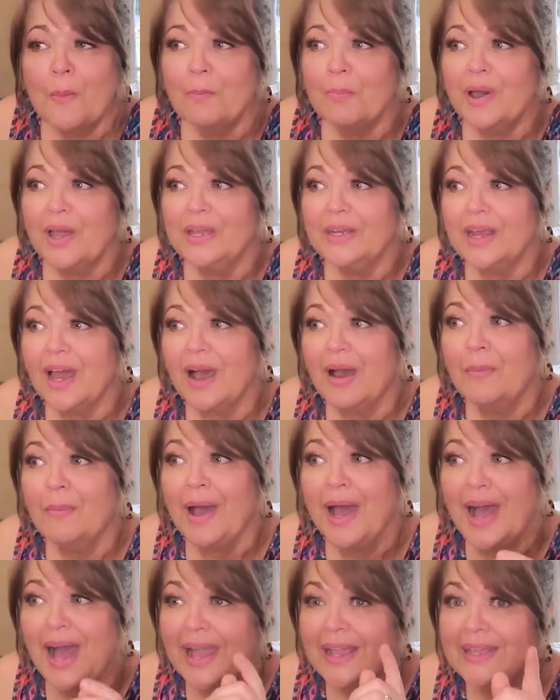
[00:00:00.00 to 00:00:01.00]
but
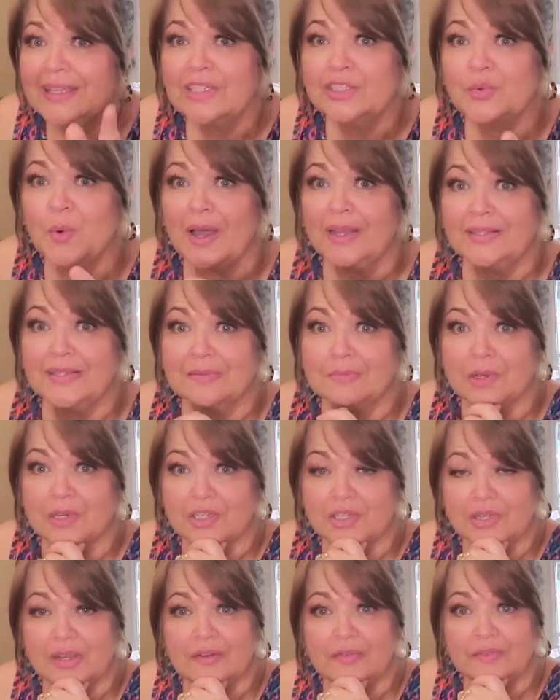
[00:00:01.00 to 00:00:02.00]
I can get twice as much
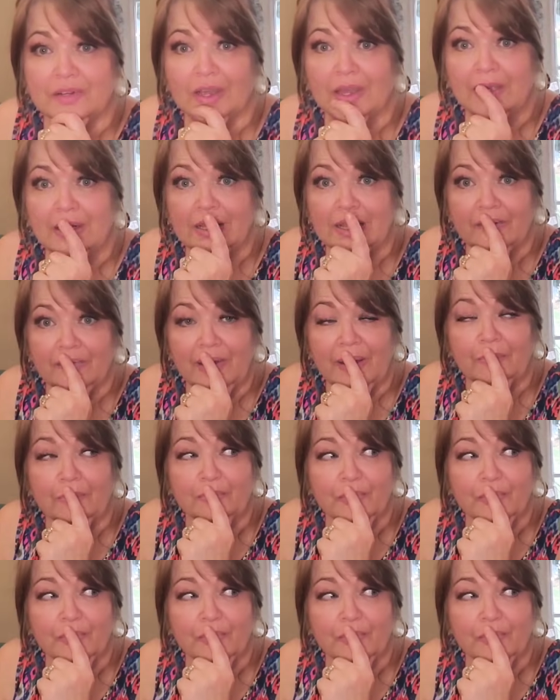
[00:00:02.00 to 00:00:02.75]
stuff done if I